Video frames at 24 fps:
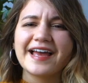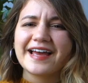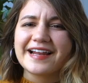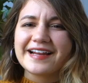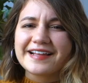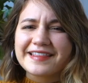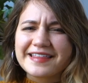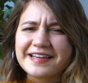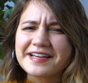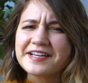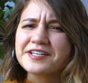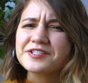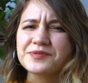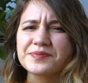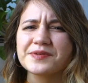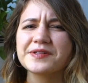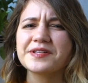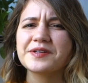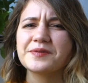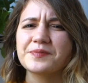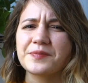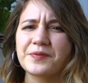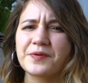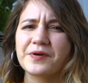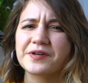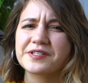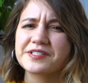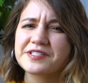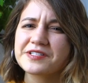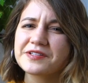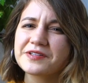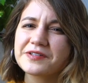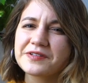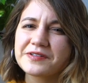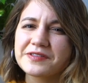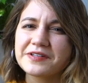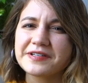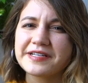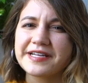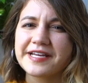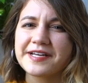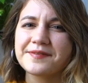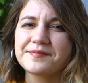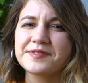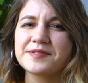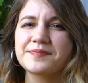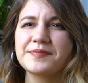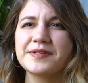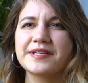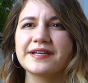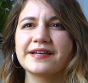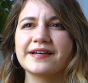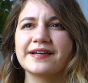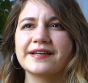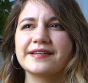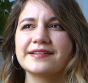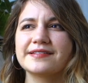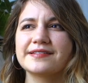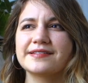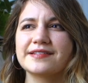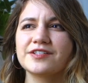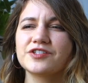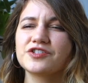And I think it's really important to learn their names because